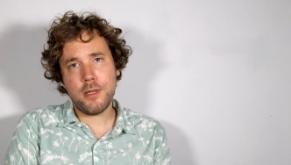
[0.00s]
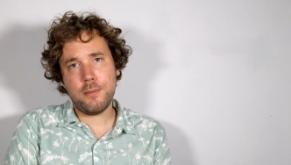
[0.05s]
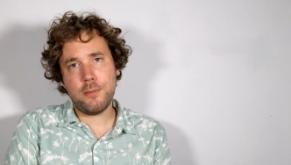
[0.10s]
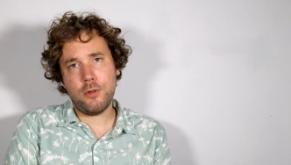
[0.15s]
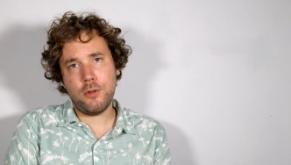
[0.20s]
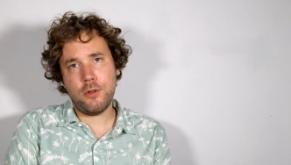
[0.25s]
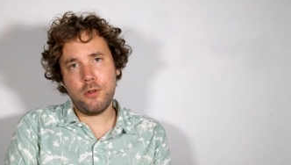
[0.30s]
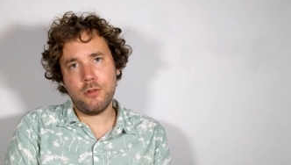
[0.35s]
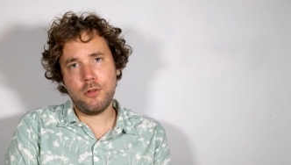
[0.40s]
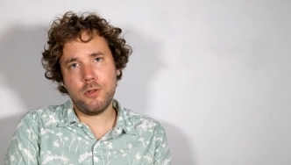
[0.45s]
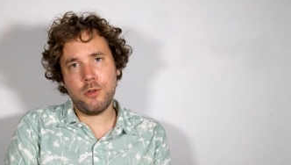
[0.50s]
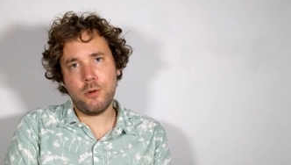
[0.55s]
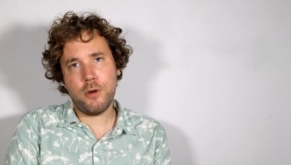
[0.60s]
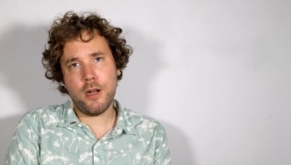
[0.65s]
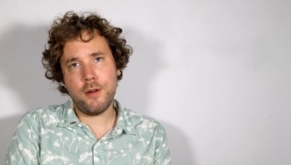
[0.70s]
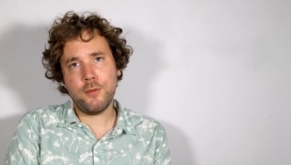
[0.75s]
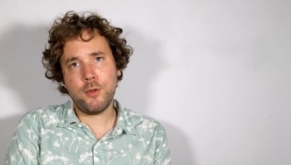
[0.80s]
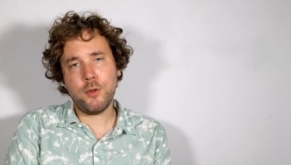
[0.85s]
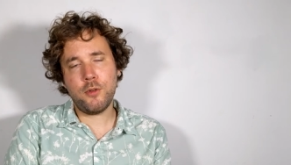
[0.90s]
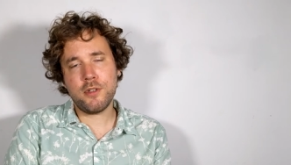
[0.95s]
people who are
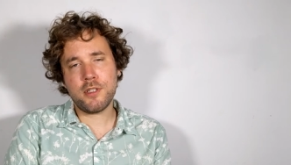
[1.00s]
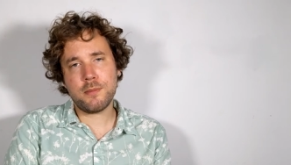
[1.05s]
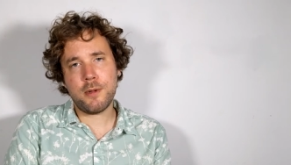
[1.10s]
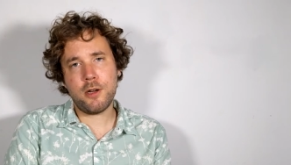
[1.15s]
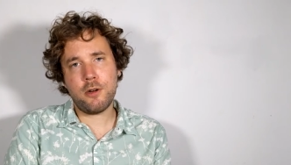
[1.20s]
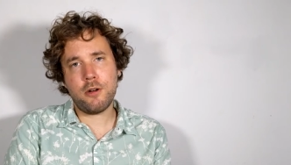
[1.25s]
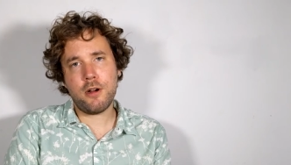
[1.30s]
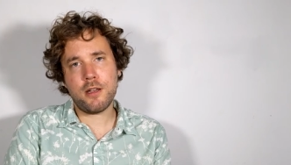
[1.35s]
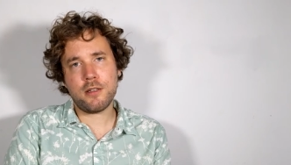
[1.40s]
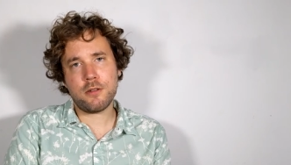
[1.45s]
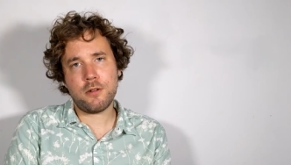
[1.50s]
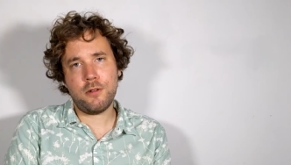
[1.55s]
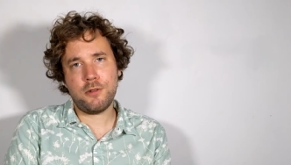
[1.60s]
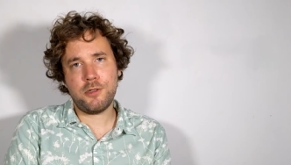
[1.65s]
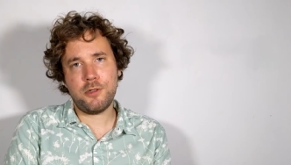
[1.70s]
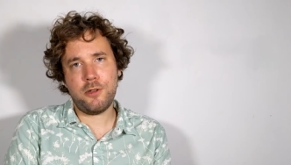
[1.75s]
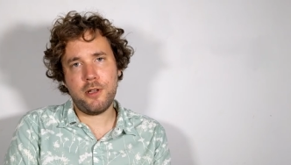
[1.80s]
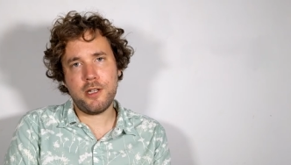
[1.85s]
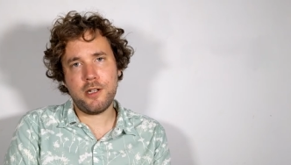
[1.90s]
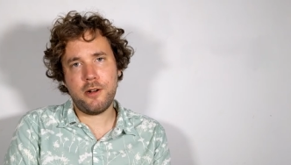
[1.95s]
influenced by cross
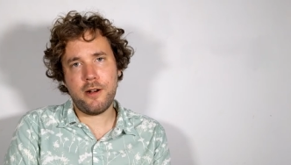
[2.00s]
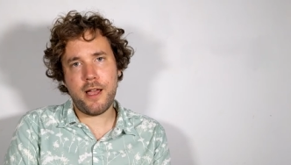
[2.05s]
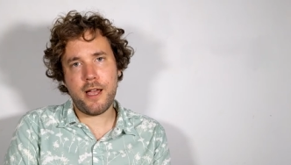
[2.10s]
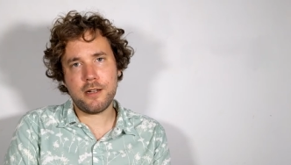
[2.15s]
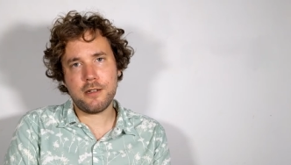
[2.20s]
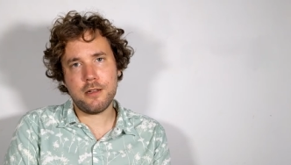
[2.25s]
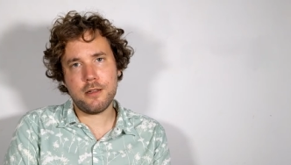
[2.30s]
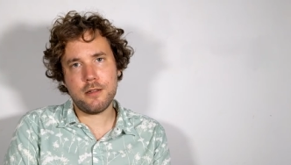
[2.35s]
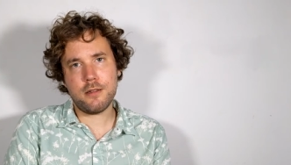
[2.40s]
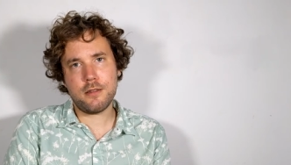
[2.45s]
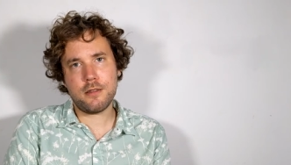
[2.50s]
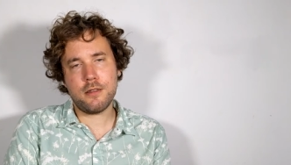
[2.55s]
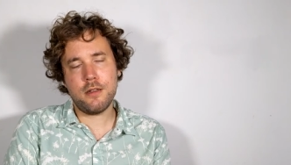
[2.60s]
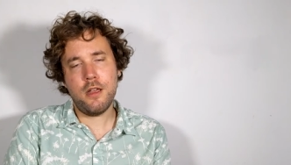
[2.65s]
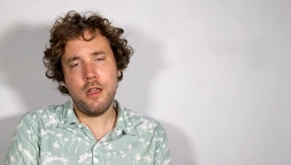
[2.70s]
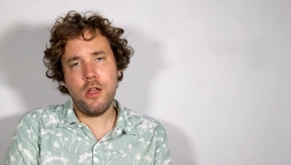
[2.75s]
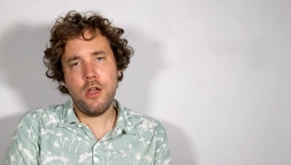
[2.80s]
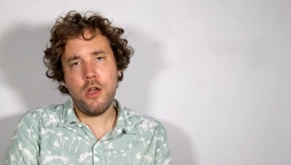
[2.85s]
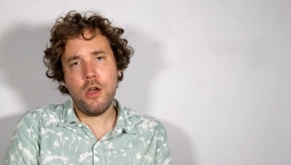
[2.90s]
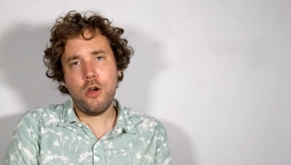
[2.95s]
cultural interactions,
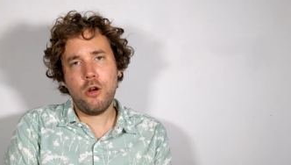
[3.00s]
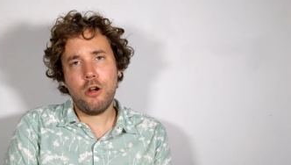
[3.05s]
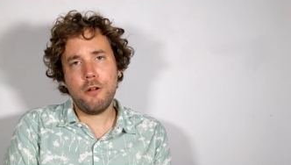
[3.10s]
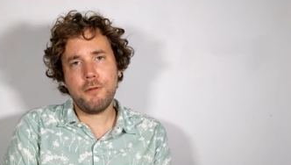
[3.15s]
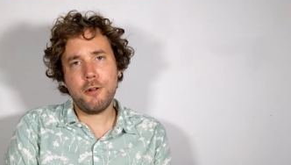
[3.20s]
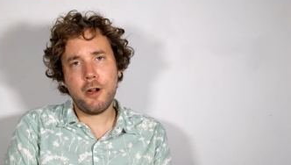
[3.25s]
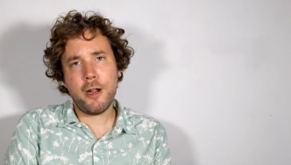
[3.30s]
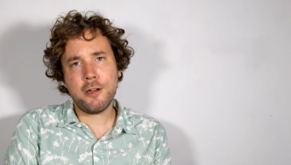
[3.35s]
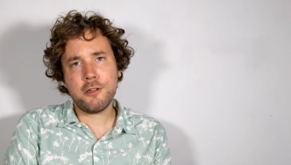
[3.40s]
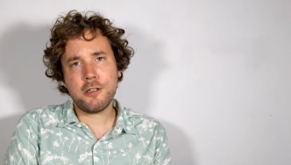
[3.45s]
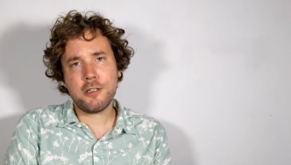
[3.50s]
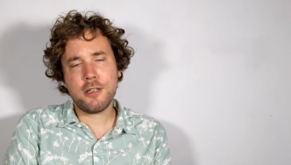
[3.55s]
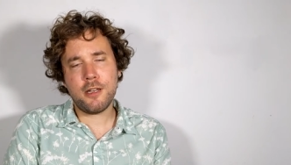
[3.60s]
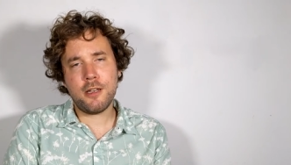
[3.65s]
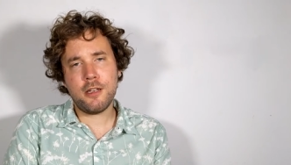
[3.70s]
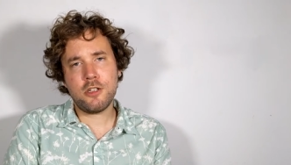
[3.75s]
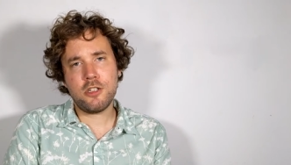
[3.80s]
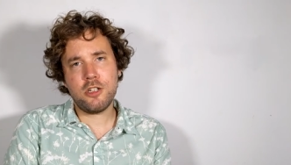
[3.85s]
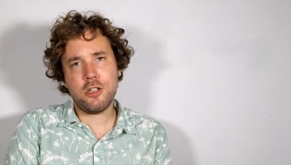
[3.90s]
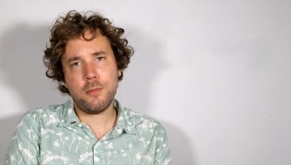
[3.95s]
or if you're
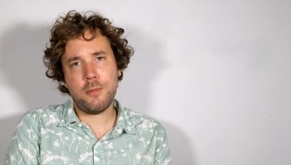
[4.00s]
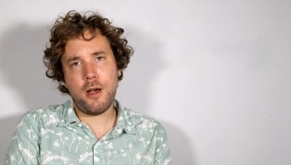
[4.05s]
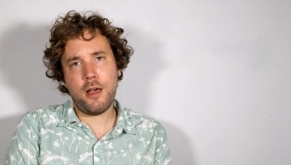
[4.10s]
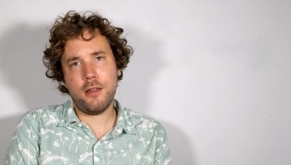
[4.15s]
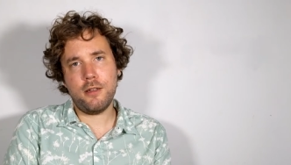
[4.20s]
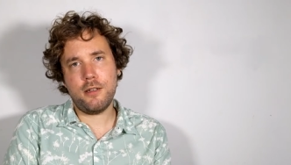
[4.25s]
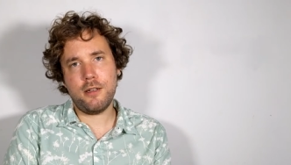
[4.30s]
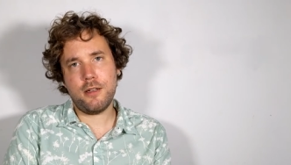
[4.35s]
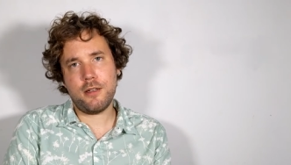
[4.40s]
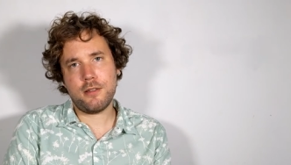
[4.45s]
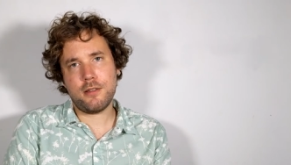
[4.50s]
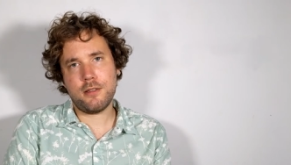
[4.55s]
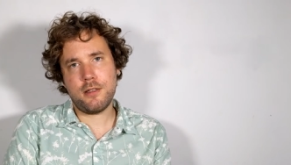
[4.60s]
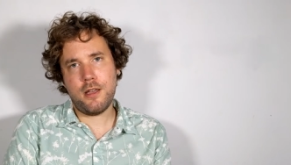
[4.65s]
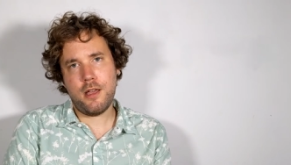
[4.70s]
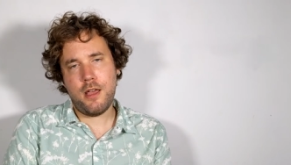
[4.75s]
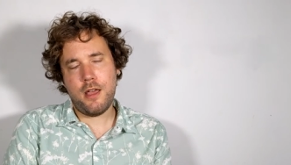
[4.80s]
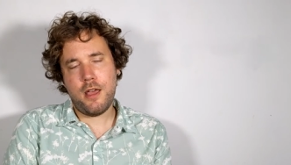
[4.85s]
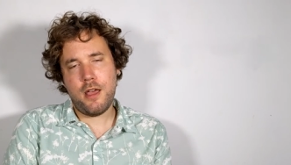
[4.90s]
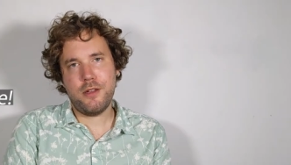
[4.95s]
interested in geopolitics,
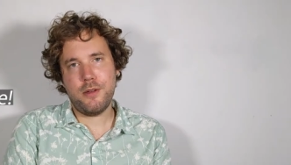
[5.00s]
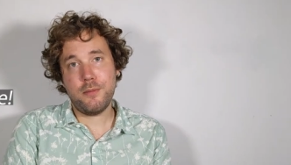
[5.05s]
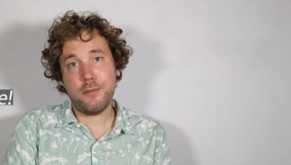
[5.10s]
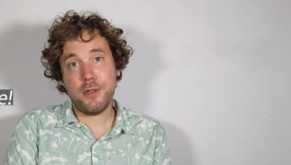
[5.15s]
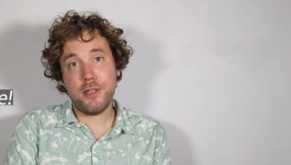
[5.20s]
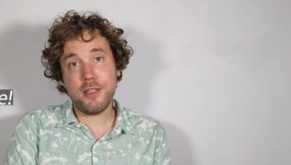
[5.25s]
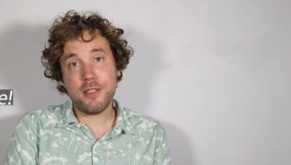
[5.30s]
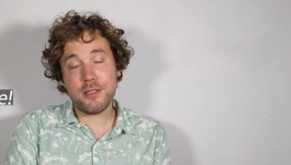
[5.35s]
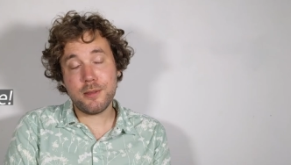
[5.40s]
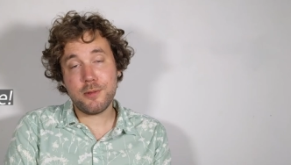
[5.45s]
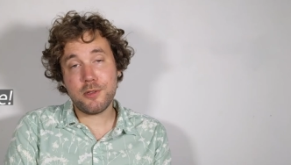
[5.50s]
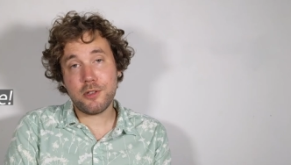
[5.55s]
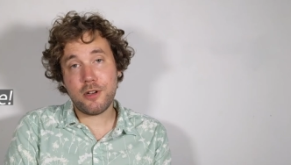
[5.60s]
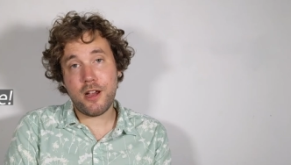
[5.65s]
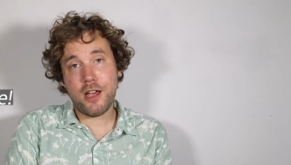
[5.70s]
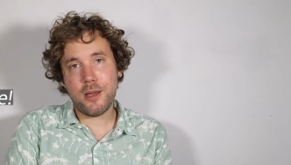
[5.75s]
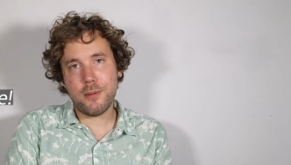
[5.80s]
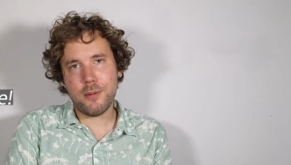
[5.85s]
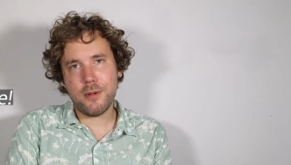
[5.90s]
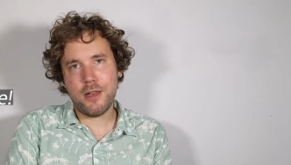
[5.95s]
please
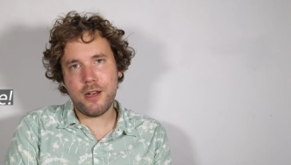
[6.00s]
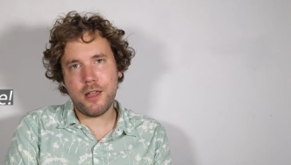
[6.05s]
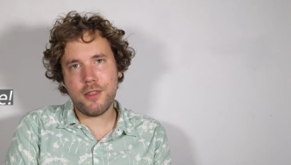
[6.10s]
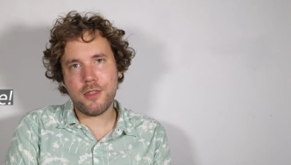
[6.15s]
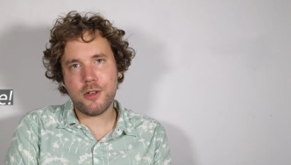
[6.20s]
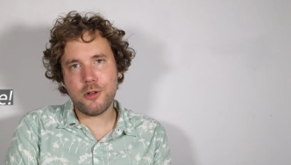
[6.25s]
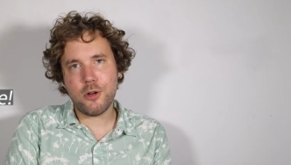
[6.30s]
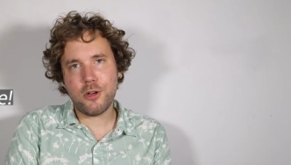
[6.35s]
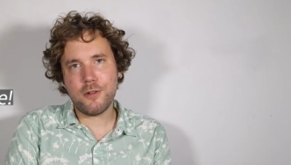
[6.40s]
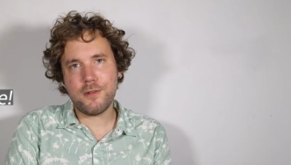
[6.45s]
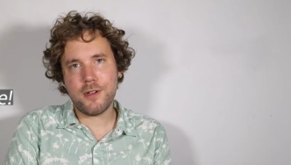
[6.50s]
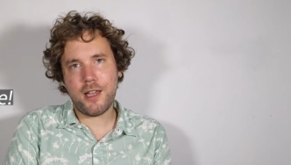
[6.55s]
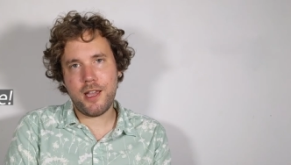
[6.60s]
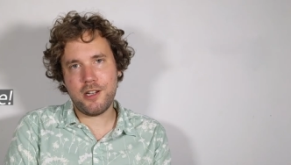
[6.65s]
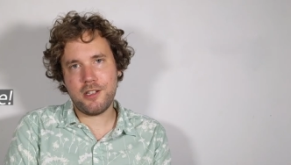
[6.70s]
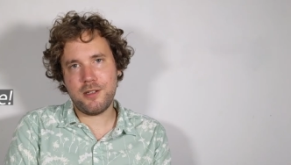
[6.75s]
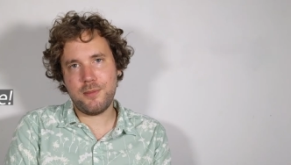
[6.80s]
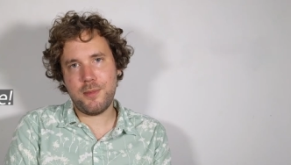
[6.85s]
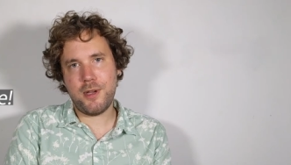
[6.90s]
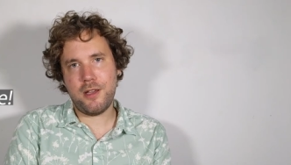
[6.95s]
subscribe and hit the
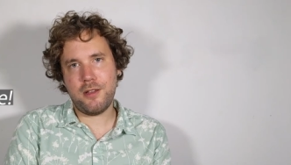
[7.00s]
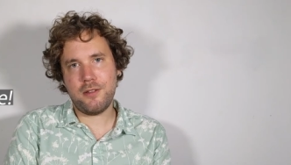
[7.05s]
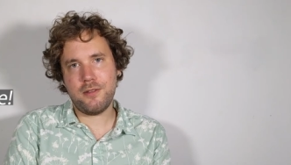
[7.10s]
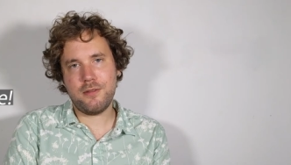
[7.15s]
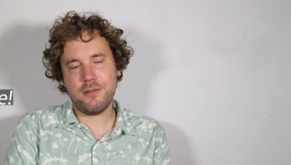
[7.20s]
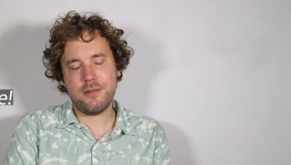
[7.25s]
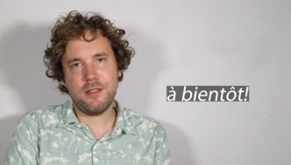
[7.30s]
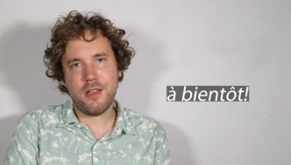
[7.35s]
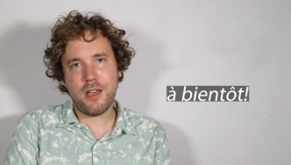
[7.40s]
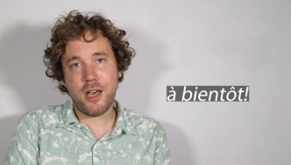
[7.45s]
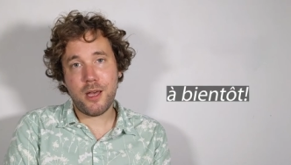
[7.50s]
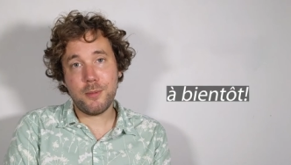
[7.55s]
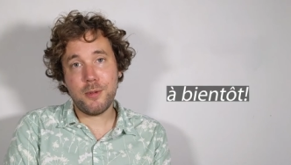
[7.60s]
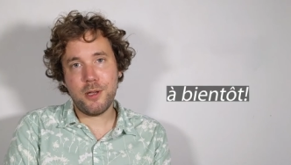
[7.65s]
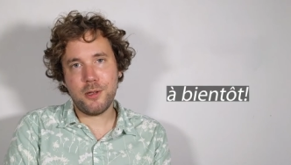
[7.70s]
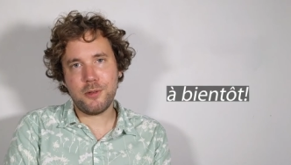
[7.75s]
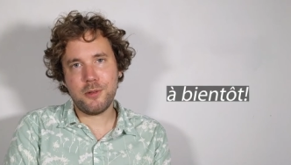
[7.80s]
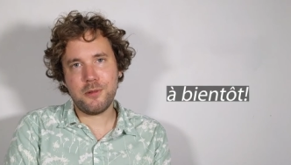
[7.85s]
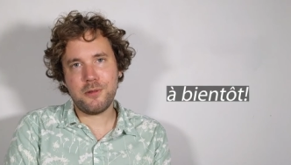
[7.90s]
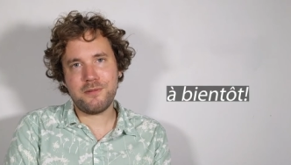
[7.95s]
notification bell. A
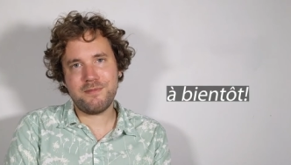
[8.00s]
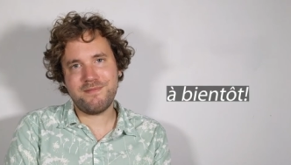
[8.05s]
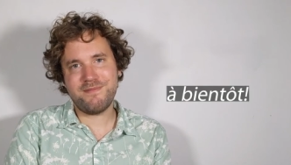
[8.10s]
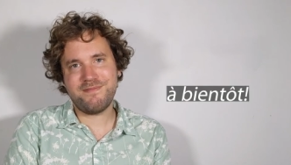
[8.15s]
bientôt!